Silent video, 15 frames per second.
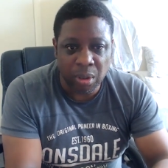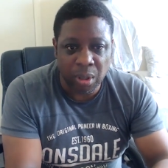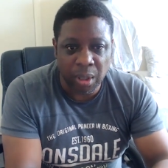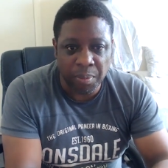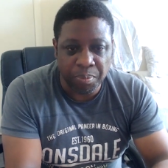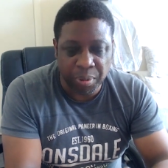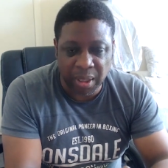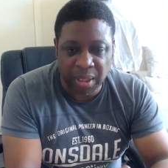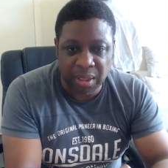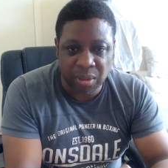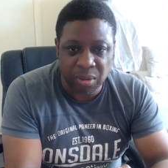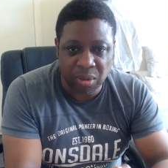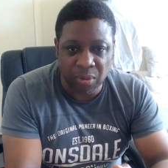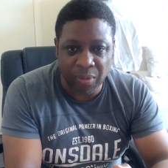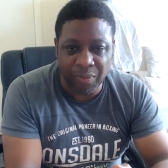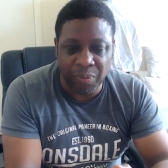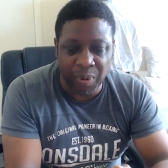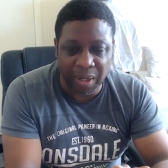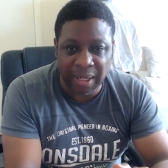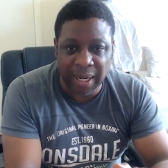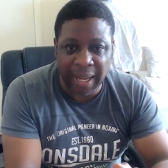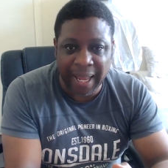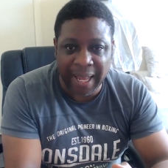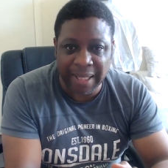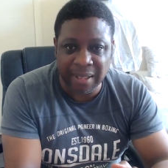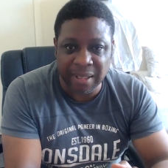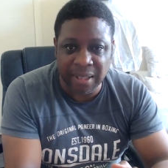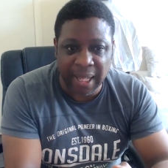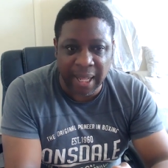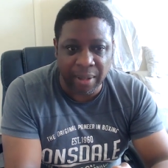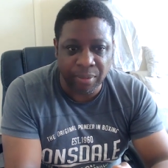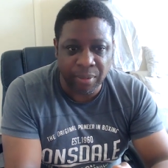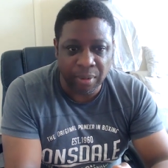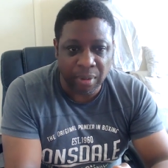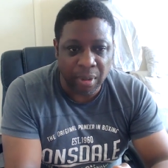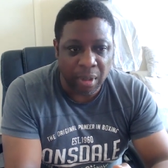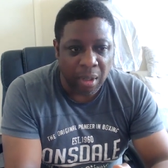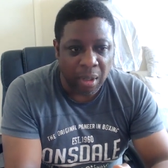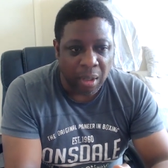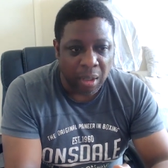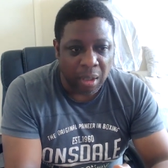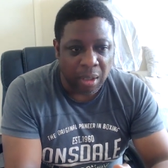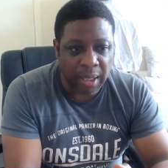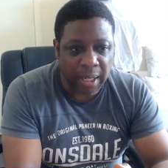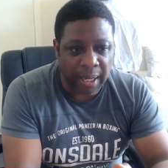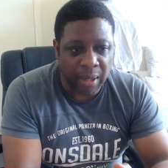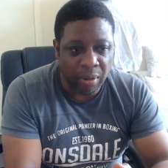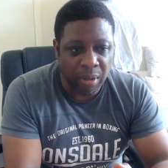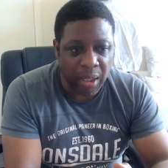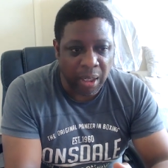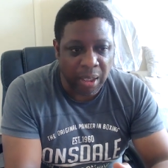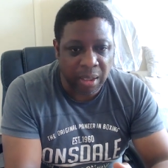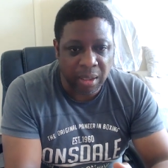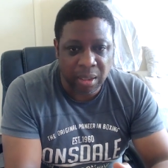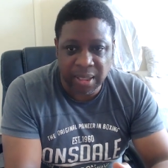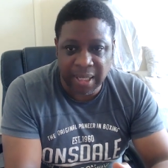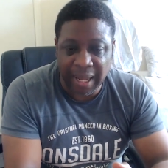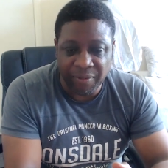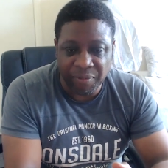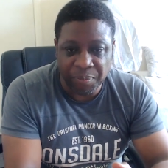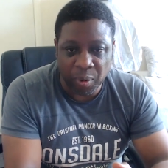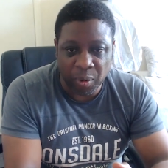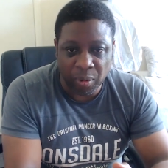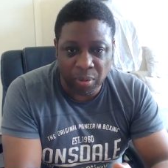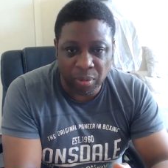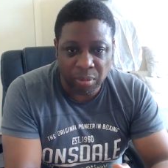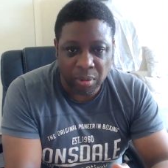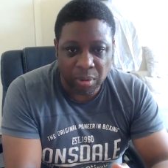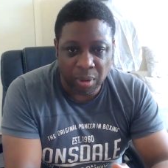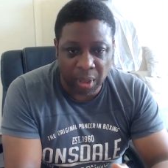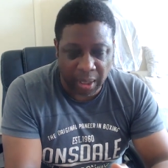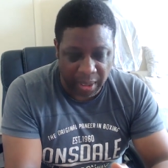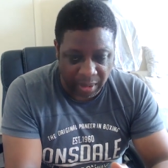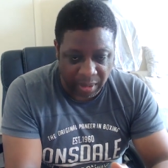the police sort of won that hands down. Now, in Southport, I